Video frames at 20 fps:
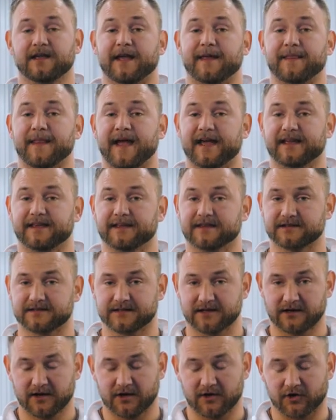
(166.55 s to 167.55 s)
and that
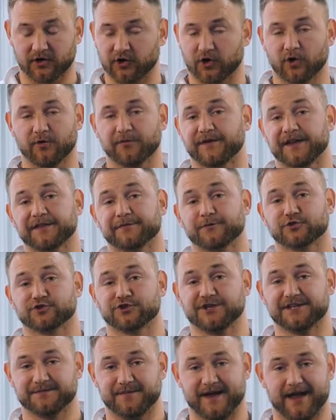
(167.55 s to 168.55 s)
is good old faithful
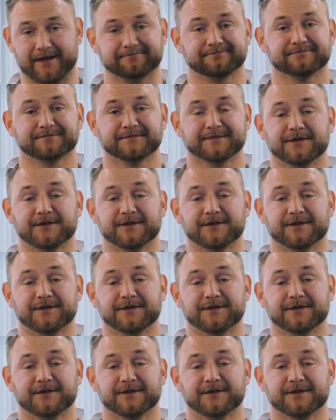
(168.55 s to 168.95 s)
cheese mat.